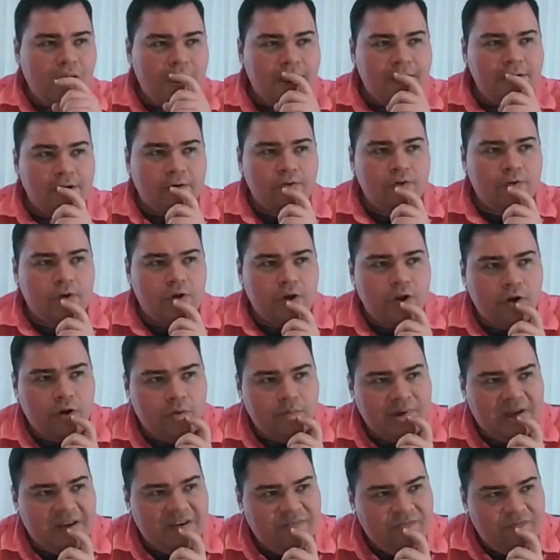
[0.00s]
I don't know
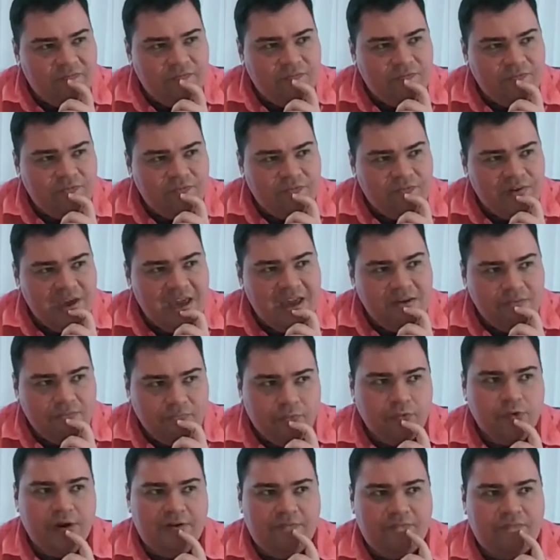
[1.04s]
my
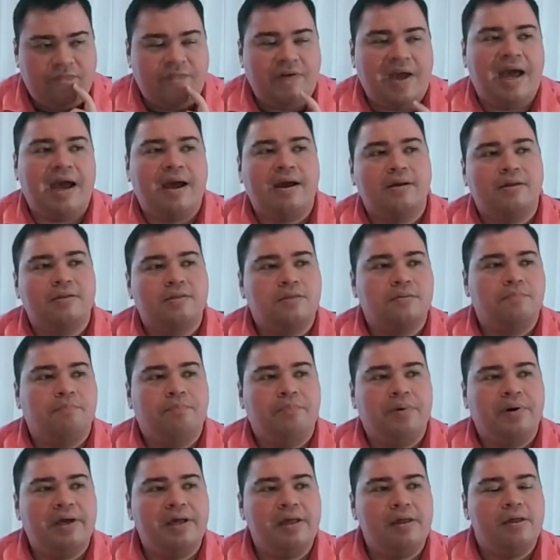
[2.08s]
favorite fact,
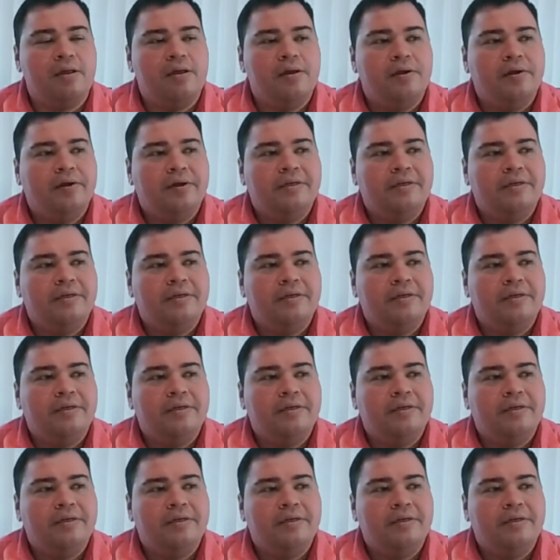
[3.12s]
but